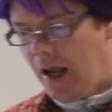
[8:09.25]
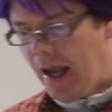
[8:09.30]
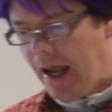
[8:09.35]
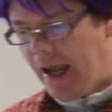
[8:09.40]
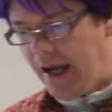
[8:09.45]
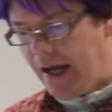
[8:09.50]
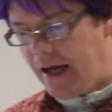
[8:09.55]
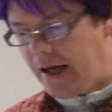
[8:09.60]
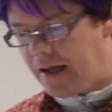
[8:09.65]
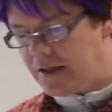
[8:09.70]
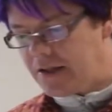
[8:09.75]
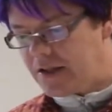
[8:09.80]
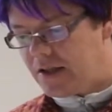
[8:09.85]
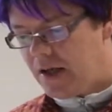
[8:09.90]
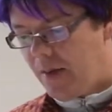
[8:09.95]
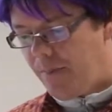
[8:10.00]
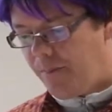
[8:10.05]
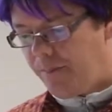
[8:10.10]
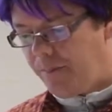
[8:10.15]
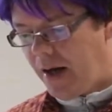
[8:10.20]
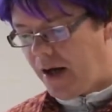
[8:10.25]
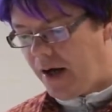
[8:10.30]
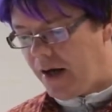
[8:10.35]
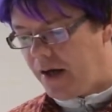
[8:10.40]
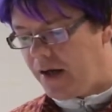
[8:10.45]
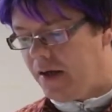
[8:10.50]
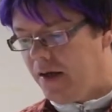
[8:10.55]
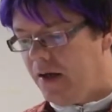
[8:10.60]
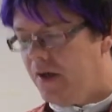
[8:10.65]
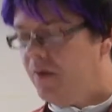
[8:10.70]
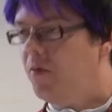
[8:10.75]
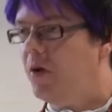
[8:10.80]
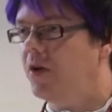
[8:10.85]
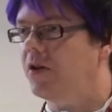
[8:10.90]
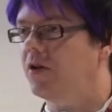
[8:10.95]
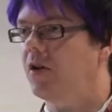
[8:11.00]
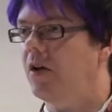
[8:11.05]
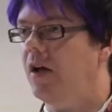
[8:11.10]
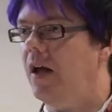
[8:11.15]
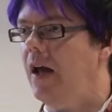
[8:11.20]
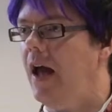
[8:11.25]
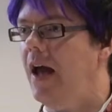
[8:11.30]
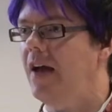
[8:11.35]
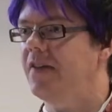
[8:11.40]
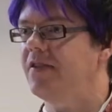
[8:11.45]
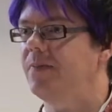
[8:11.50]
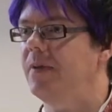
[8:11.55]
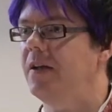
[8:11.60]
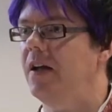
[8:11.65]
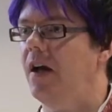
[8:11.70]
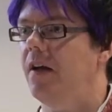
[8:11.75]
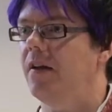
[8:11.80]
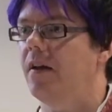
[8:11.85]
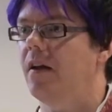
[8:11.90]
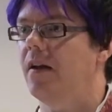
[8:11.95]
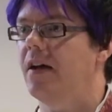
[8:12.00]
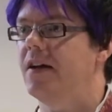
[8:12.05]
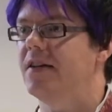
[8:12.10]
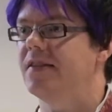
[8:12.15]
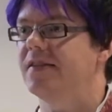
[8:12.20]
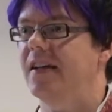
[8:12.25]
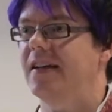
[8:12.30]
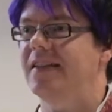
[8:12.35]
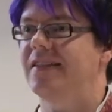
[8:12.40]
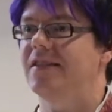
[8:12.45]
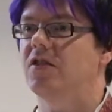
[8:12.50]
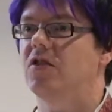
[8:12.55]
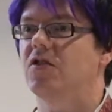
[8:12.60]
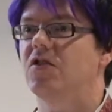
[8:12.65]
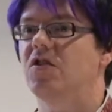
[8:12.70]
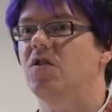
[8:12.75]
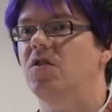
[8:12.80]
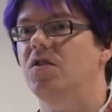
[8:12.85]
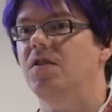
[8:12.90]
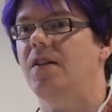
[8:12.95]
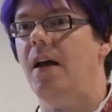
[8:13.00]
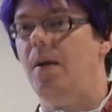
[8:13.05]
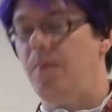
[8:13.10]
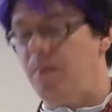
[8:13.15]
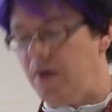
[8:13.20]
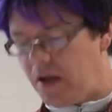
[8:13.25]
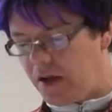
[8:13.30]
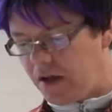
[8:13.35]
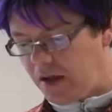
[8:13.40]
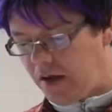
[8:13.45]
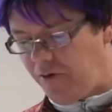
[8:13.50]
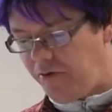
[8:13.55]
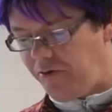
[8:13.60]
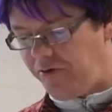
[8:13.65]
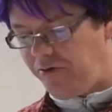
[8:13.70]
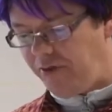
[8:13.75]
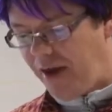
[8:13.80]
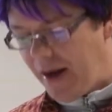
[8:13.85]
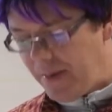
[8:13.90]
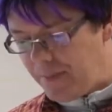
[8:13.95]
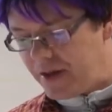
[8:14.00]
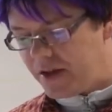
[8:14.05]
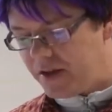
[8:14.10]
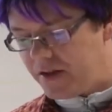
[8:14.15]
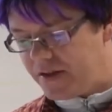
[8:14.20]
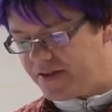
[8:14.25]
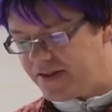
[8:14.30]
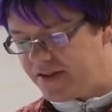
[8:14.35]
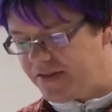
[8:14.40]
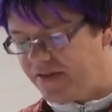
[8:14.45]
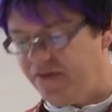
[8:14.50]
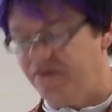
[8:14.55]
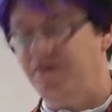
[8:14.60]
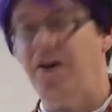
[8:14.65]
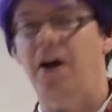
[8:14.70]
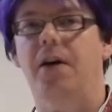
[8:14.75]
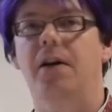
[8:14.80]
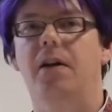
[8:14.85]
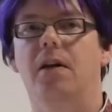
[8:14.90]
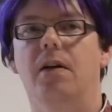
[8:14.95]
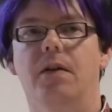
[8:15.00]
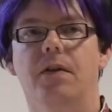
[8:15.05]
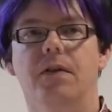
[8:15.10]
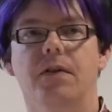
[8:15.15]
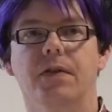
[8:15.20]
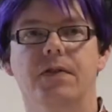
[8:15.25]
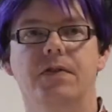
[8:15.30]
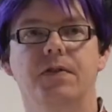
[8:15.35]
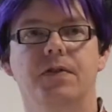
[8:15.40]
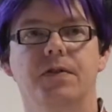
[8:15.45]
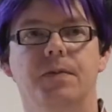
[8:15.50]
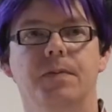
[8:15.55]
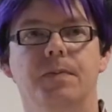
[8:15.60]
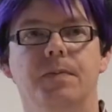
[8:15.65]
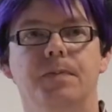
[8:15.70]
and by what has been analyzed as systemic feminist violence.